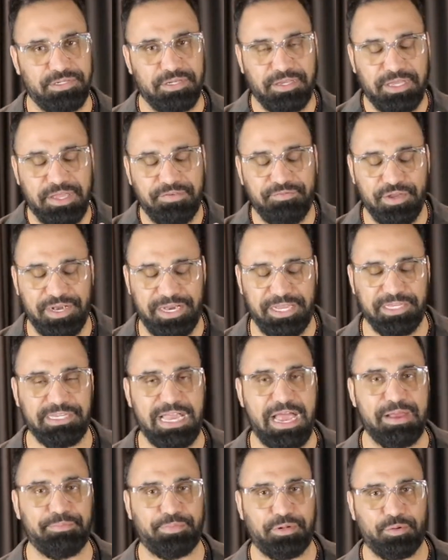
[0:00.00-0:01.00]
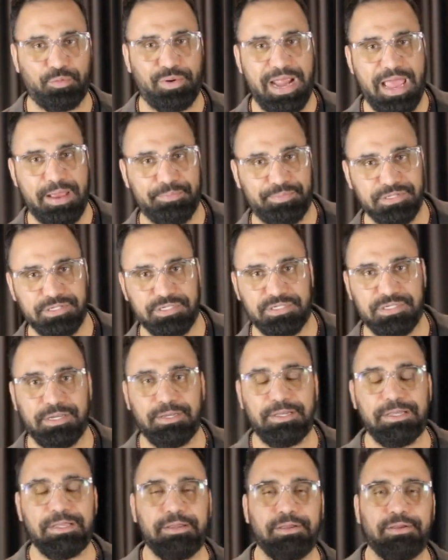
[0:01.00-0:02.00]
I'll give you an example what happens
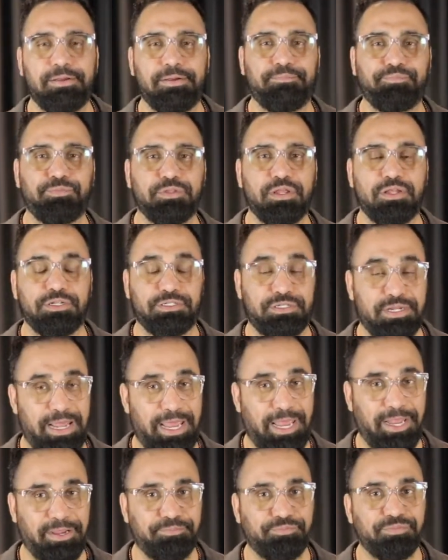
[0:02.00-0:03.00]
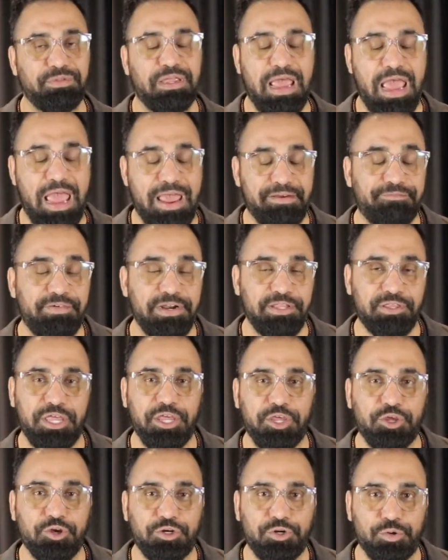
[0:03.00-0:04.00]
today.
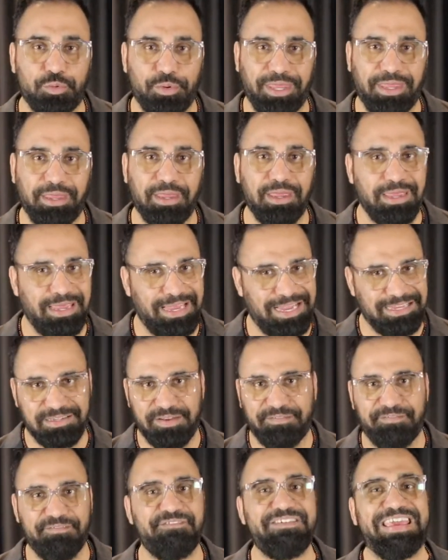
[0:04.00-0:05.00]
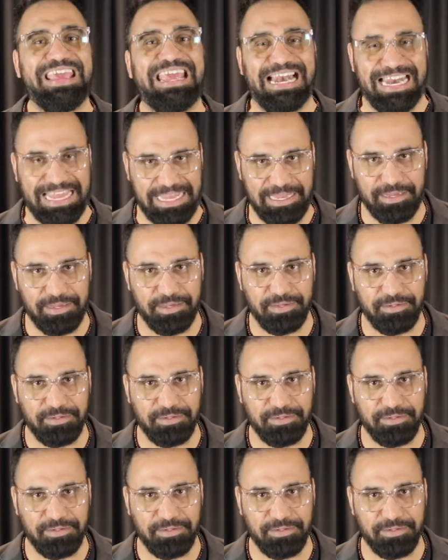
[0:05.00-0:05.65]
Everything you're doing is a feeling,